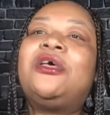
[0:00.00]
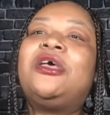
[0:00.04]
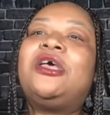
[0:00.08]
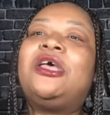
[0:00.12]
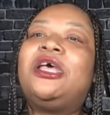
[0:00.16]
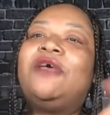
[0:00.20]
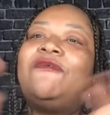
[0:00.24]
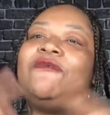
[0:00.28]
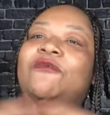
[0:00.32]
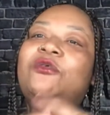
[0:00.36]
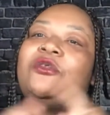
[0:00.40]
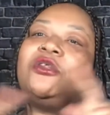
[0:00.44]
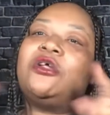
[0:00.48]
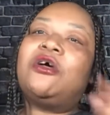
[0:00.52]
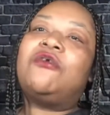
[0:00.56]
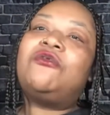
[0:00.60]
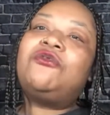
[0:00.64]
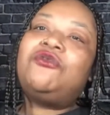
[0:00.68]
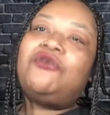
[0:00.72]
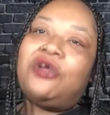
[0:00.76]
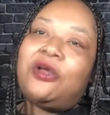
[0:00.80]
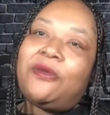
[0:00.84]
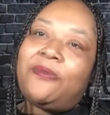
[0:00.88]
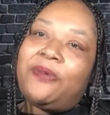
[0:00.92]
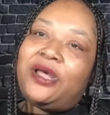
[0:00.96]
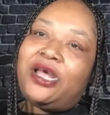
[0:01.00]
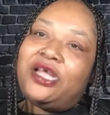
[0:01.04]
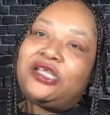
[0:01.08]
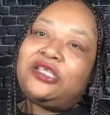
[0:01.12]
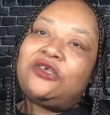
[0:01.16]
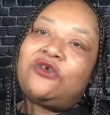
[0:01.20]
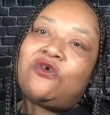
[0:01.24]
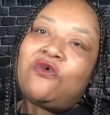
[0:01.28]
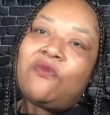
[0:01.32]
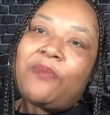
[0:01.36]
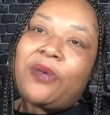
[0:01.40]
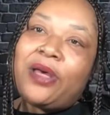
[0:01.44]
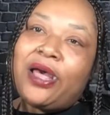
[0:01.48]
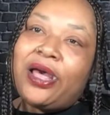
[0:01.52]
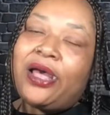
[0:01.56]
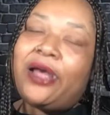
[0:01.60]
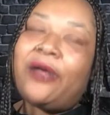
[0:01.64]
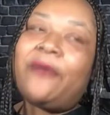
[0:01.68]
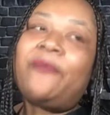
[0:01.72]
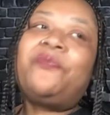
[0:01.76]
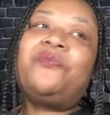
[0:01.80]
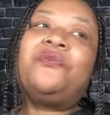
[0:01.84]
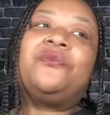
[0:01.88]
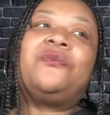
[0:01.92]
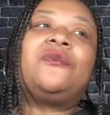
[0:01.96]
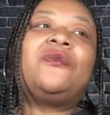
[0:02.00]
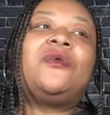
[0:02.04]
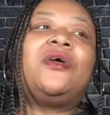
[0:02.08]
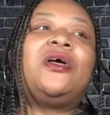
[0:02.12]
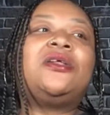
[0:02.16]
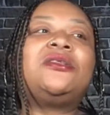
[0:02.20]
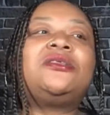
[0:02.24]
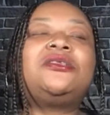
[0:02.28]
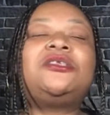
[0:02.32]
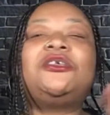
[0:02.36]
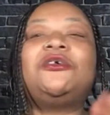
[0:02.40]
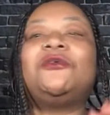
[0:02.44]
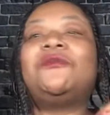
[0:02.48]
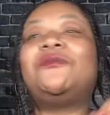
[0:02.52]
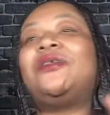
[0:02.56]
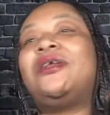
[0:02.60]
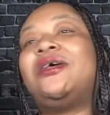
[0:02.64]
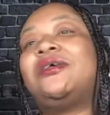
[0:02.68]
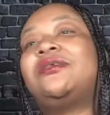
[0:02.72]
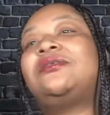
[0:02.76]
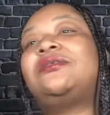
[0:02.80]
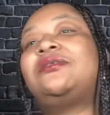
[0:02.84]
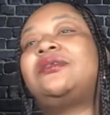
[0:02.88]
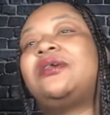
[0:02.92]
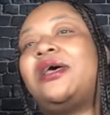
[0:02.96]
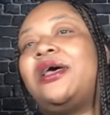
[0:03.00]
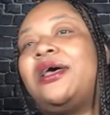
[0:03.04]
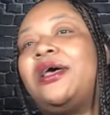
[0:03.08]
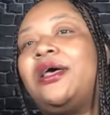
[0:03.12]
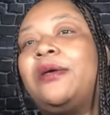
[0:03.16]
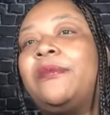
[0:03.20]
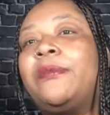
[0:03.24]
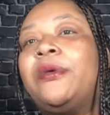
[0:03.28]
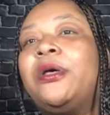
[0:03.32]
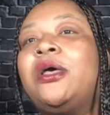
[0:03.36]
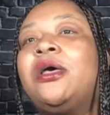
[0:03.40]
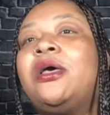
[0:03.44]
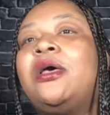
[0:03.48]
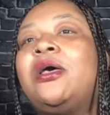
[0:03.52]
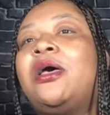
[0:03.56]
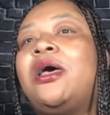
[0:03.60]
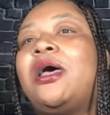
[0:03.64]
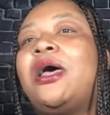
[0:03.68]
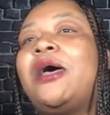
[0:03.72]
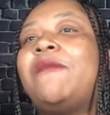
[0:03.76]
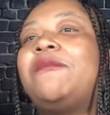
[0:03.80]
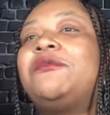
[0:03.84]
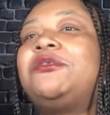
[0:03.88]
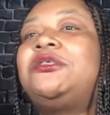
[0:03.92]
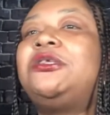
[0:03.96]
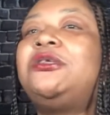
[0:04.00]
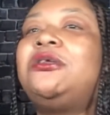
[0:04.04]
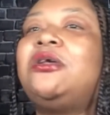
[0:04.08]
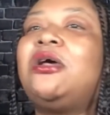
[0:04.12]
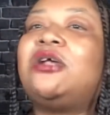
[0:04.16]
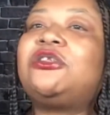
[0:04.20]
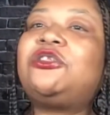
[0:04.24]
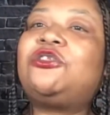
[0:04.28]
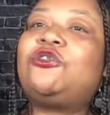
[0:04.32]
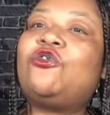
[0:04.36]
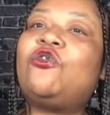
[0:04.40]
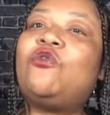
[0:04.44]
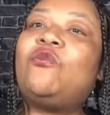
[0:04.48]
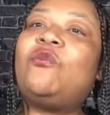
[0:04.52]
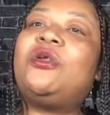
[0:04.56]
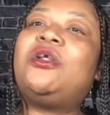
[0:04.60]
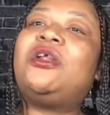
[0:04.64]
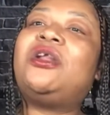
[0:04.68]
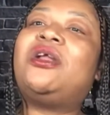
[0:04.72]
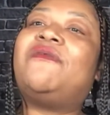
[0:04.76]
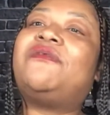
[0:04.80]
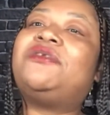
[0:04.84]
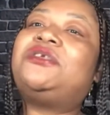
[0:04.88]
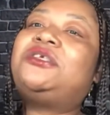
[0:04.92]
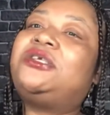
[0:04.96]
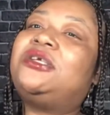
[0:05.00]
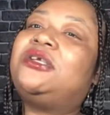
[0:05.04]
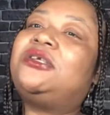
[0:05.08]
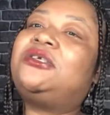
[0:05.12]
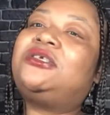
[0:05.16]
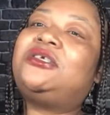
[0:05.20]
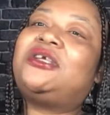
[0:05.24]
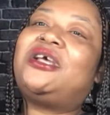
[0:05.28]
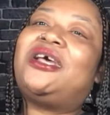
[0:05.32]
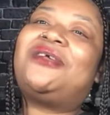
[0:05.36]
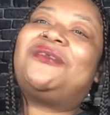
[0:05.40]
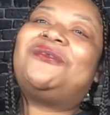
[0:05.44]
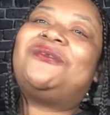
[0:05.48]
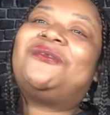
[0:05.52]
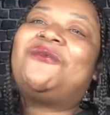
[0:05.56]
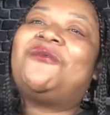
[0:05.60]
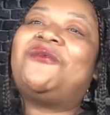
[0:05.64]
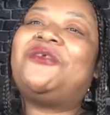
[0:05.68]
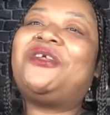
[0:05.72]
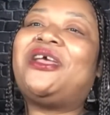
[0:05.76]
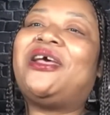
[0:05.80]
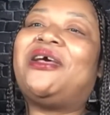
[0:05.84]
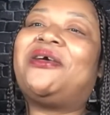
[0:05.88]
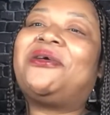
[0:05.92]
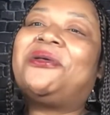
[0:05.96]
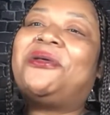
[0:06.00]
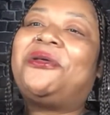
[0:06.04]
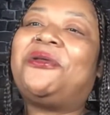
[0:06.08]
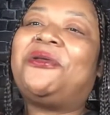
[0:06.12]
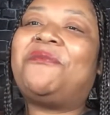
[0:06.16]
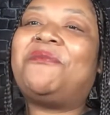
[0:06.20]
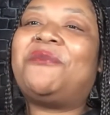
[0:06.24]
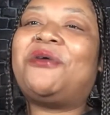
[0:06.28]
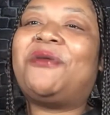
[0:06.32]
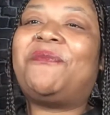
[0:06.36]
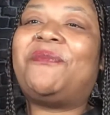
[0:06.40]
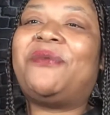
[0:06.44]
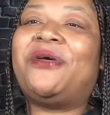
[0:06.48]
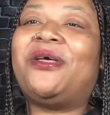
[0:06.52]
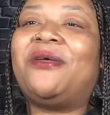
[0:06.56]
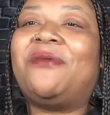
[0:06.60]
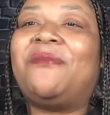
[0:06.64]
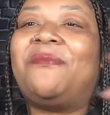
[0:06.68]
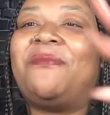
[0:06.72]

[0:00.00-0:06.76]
If you don't, you can pass it on by. Until next time, I will see y'all soon with another Chick Chat, Zodiac, and my bang.